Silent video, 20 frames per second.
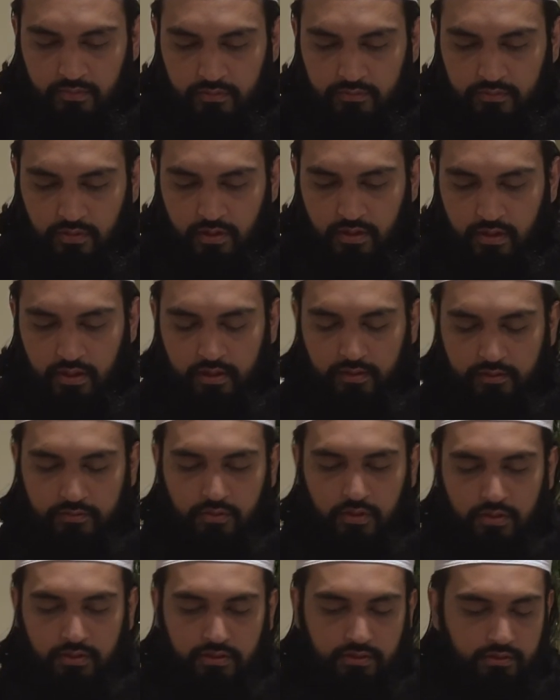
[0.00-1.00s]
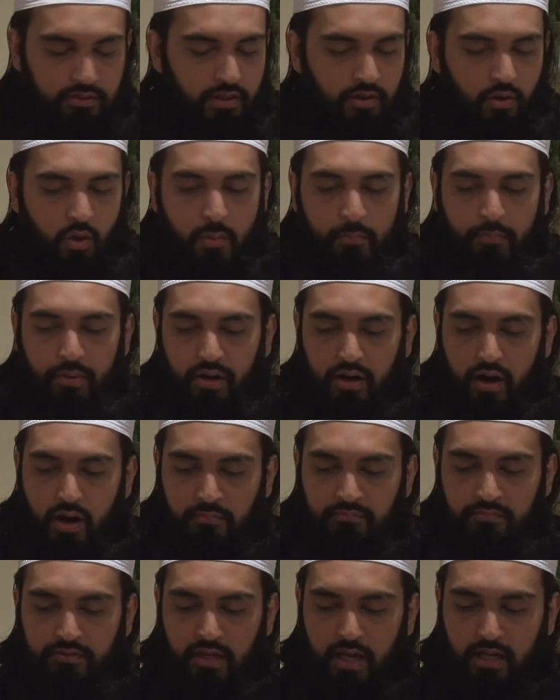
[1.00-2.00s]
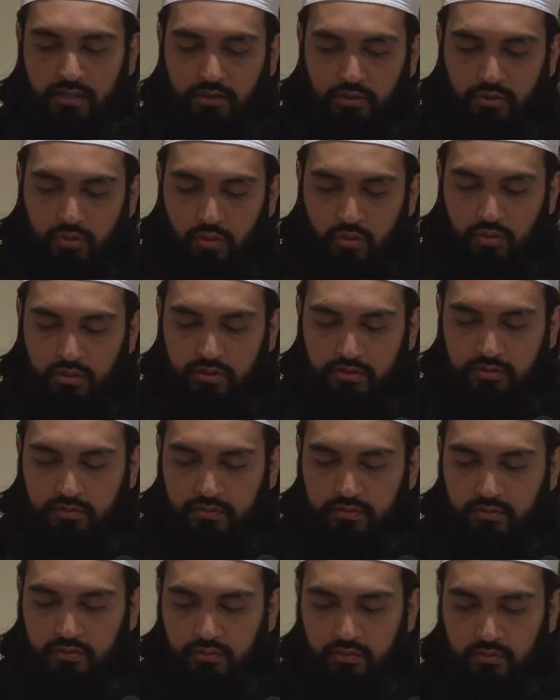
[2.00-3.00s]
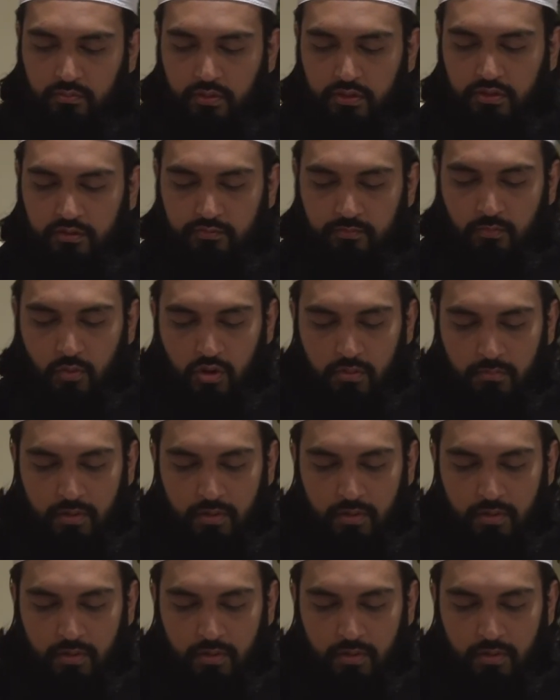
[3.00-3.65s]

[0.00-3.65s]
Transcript: So, uh, sorry, the upper arms and the shoulders with a small